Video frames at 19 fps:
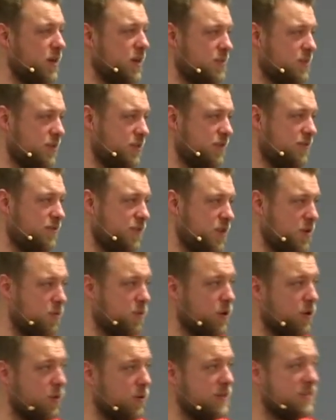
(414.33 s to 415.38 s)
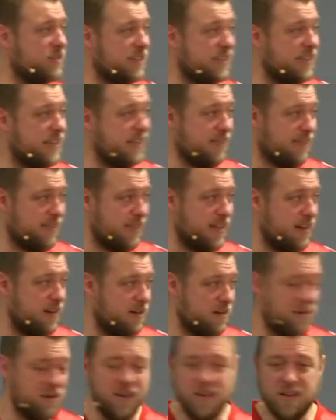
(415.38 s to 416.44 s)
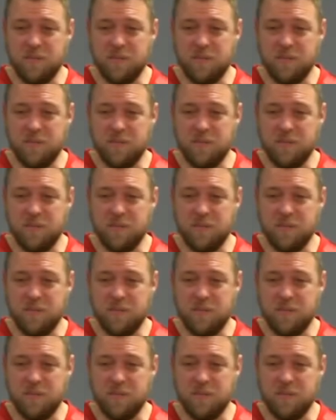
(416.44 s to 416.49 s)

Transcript: up on your phone, we're going to get there,